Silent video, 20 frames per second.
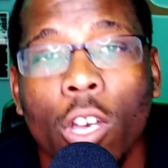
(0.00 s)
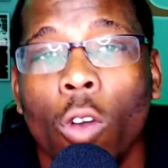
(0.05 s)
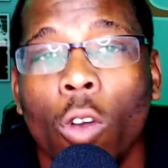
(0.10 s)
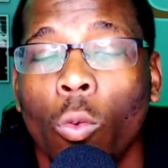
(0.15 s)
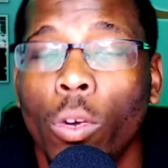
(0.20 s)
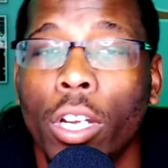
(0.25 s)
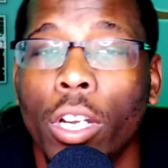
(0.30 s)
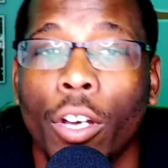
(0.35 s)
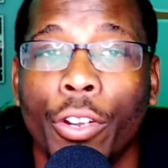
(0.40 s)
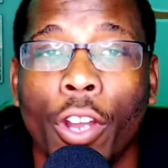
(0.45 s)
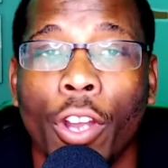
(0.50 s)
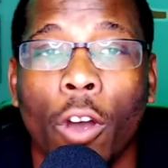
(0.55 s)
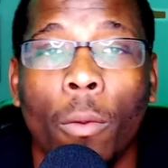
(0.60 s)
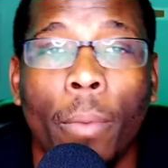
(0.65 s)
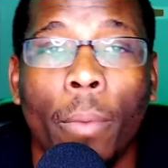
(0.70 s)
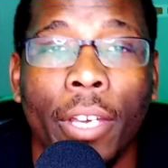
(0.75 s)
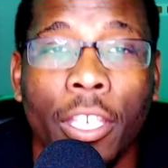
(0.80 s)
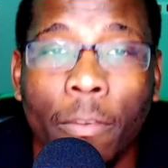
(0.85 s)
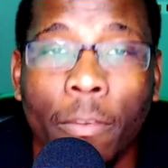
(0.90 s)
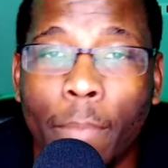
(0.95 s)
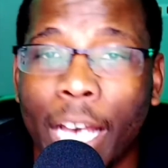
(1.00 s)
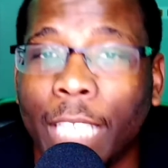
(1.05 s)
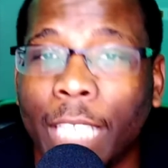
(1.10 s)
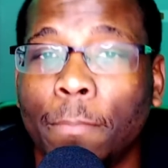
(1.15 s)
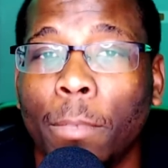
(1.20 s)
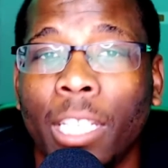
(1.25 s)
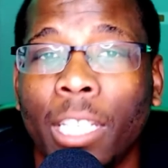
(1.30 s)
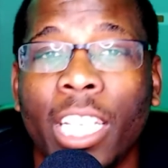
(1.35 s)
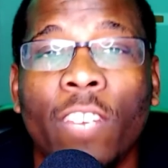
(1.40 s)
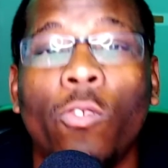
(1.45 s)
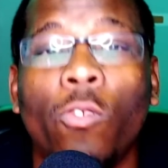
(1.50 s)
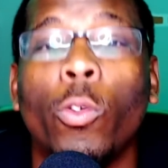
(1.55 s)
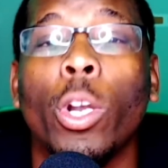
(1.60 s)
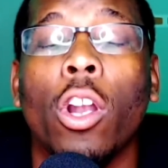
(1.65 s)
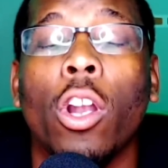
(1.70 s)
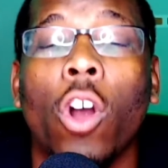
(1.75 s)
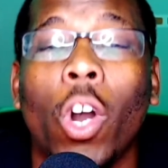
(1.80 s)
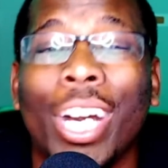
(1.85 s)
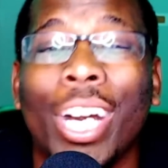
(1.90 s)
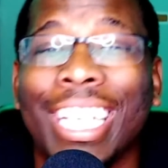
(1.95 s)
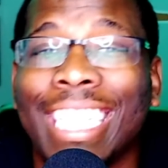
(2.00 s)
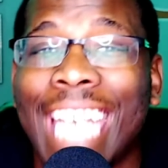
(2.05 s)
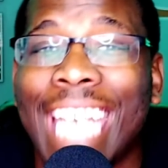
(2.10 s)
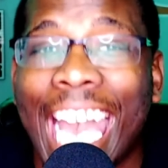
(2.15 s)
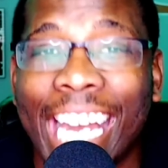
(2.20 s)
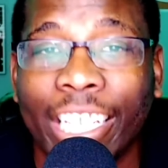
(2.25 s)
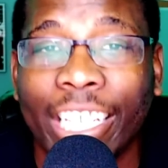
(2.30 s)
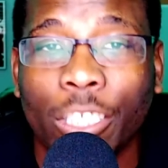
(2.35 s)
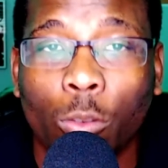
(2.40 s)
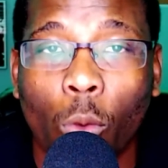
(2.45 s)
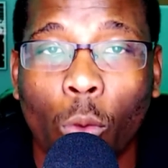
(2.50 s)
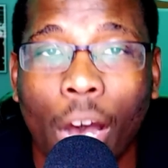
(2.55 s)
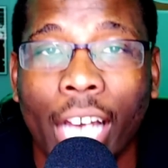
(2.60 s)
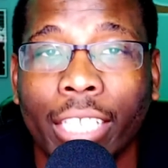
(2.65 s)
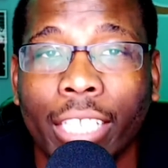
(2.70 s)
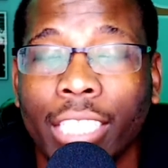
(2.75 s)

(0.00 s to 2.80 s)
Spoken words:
We don't know, but you best believe we're on Gattis watch,